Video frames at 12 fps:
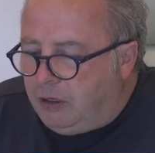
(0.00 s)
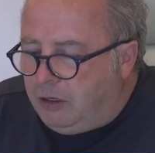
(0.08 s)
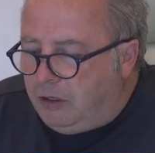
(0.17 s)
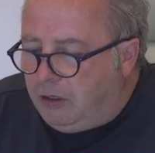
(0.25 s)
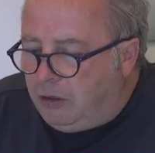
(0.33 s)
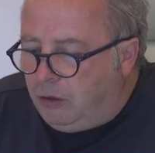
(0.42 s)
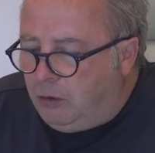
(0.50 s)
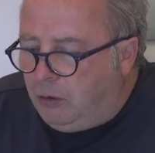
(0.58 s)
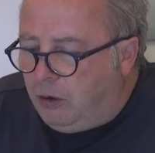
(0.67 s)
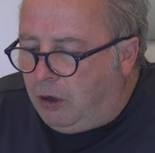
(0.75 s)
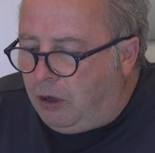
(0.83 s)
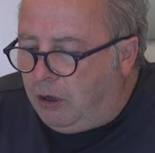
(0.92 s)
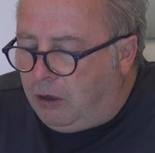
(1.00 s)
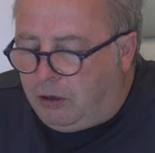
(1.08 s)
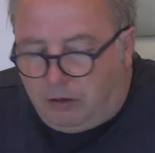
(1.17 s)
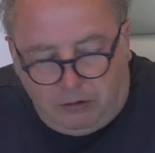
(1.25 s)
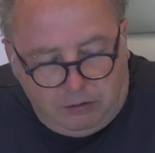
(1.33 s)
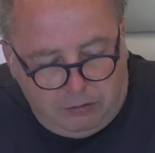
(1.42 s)
you
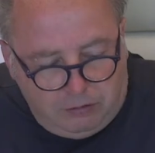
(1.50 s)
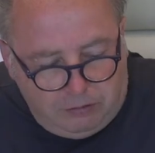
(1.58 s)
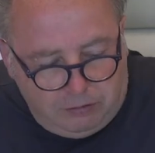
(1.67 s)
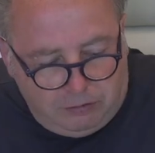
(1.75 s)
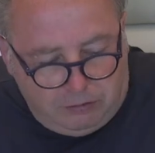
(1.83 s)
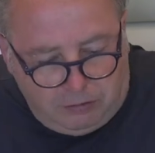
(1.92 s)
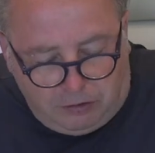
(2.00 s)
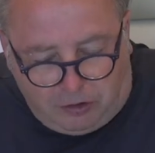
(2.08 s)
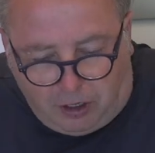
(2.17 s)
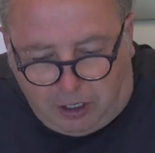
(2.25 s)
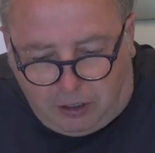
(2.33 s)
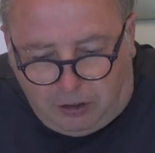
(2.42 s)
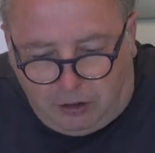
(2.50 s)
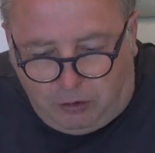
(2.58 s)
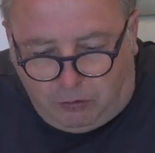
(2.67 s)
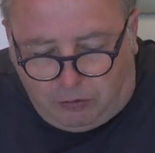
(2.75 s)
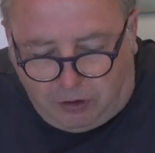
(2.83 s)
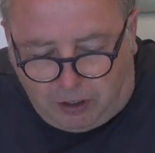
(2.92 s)
are saying that
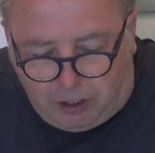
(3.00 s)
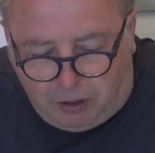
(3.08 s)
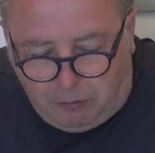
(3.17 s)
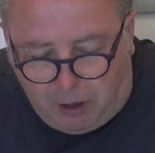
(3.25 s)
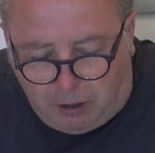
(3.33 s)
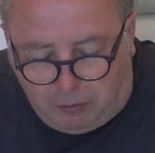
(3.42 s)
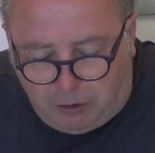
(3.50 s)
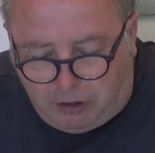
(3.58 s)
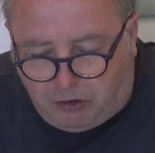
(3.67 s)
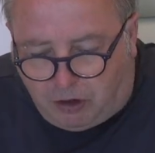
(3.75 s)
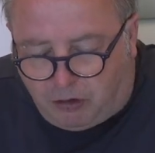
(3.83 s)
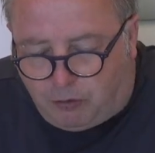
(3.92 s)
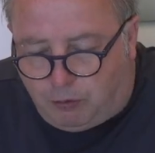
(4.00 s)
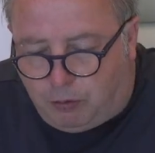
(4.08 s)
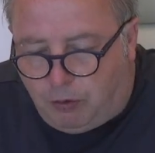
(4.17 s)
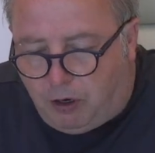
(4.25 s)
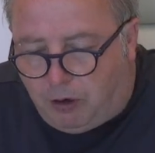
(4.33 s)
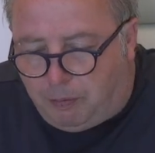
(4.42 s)
you think it may be just
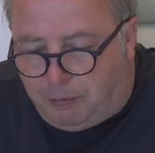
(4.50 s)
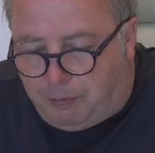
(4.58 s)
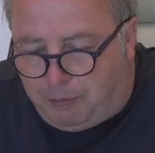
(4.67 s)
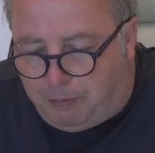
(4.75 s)
a